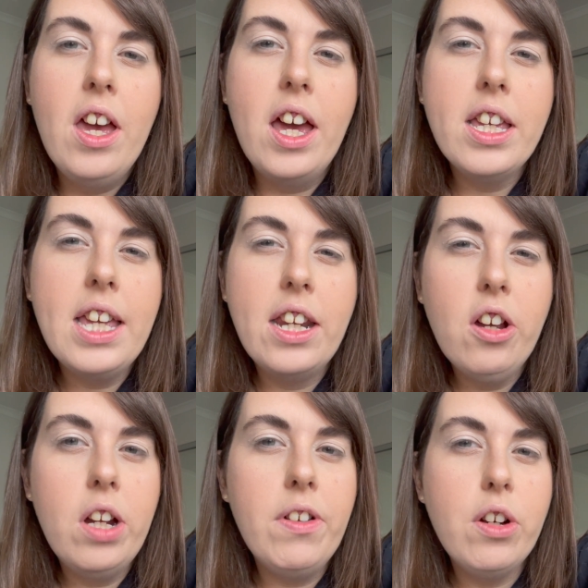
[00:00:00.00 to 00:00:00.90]
again,
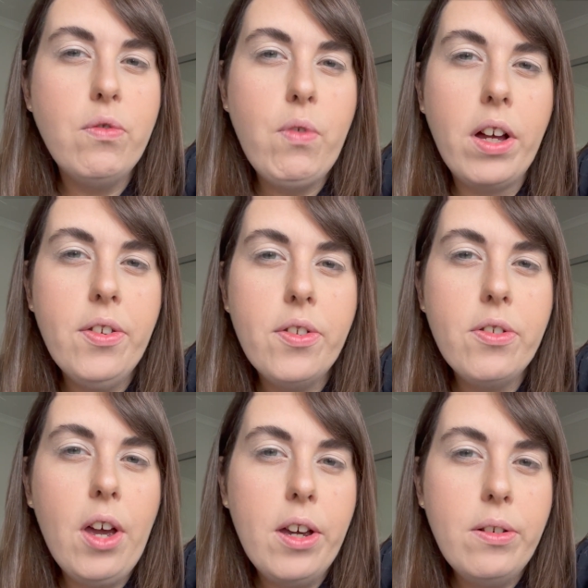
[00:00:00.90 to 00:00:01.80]
kind of like a rust
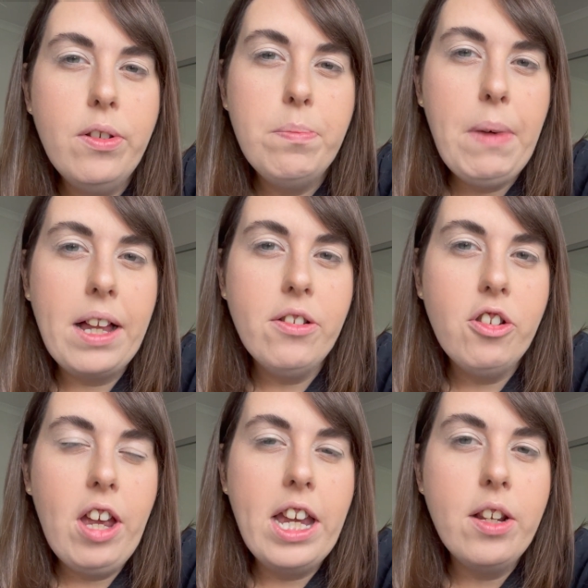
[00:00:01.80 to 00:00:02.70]
toned matte
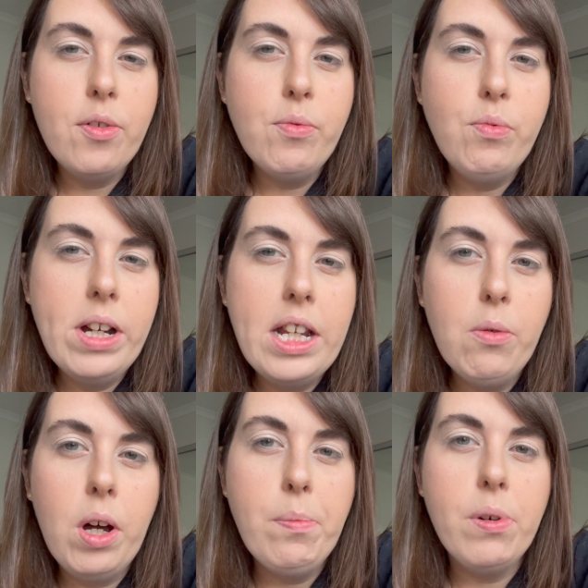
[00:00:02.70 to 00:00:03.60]
shade. It's really
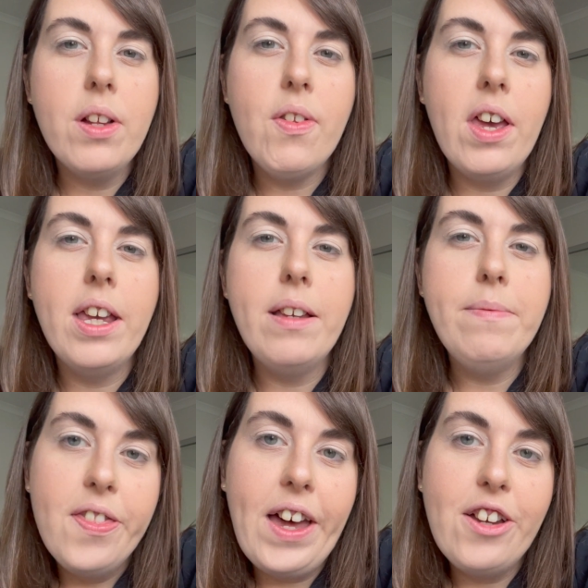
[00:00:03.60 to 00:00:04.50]
quite pretty.
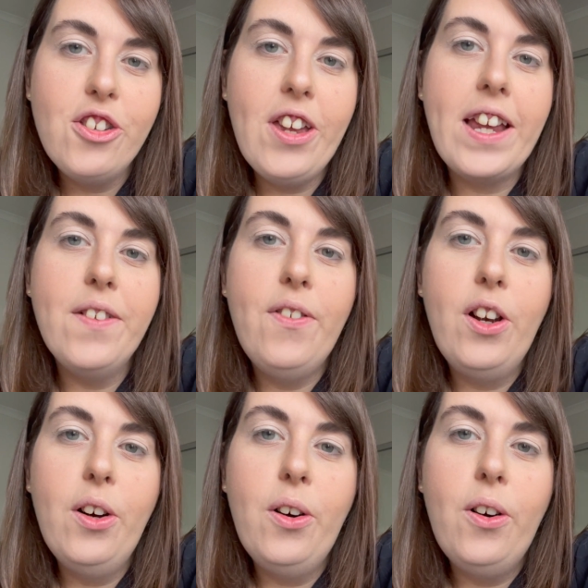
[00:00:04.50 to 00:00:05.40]
That is shade
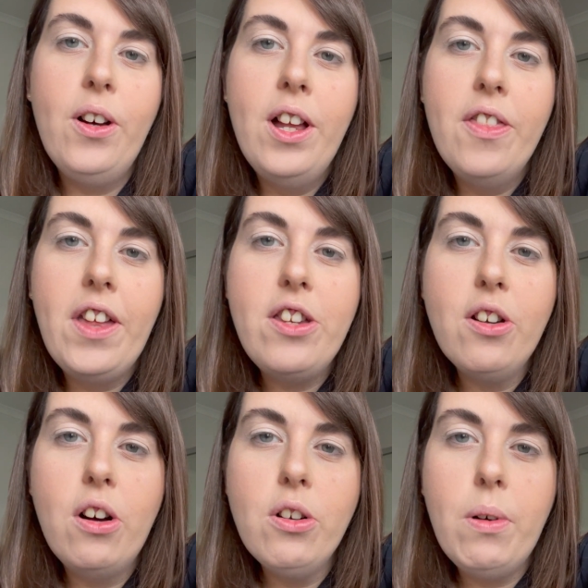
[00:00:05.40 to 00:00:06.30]
Velour. Then you
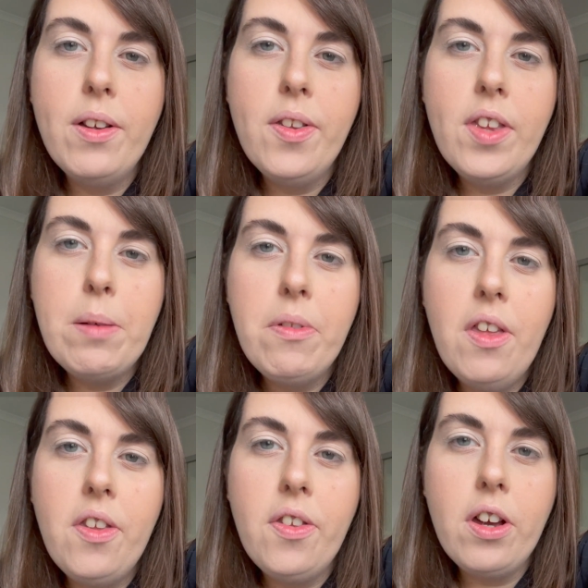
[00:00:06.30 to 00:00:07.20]
can't quite see, but
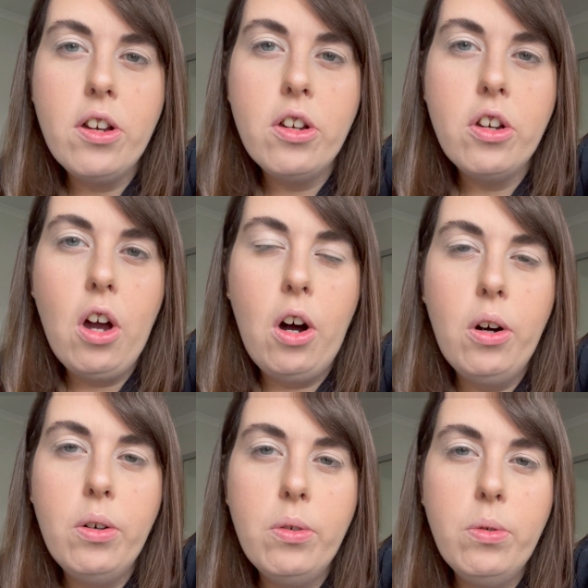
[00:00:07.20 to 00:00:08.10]
this is like a
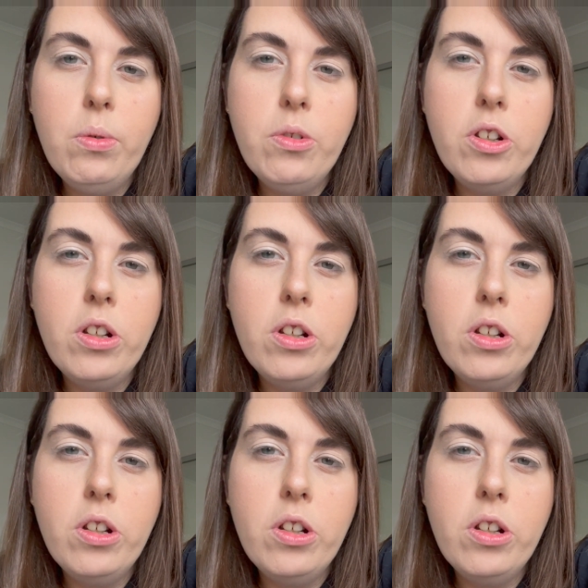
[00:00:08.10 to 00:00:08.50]
gold,